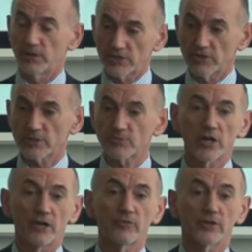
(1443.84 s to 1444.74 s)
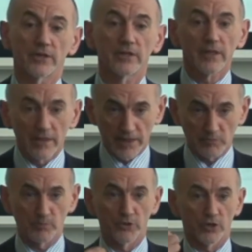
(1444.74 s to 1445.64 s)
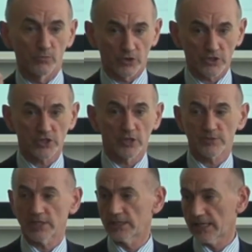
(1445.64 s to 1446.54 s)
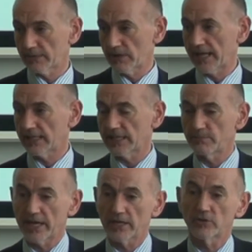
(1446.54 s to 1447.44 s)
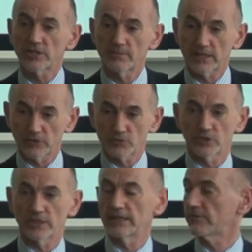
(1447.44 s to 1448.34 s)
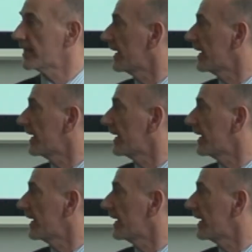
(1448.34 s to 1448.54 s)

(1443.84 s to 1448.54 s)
the plagiarism software, then we'll put on workshops and the ILT pedagogy mentors will deliver